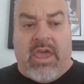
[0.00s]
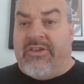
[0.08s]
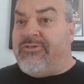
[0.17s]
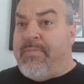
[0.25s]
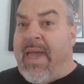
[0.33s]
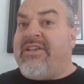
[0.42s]

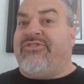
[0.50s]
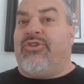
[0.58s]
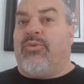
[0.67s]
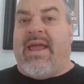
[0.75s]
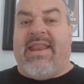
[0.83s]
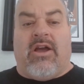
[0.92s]
His
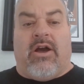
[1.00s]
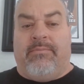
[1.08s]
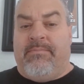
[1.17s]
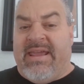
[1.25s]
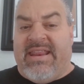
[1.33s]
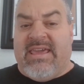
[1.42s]
passer rating
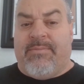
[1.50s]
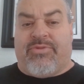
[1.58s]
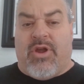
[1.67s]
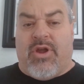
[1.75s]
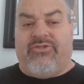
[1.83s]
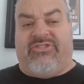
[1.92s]
on medium
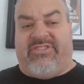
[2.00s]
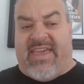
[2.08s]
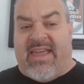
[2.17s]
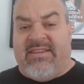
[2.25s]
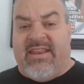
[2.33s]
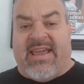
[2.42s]
throws,
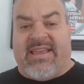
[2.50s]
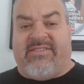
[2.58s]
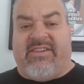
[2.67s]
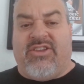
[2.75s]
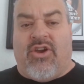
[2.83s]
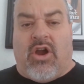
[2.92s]
10 to
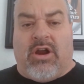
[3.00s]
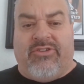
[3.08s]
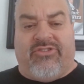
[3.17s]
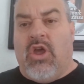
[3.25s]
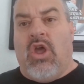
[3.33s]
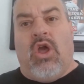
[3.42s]
19
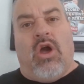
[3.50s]
yards.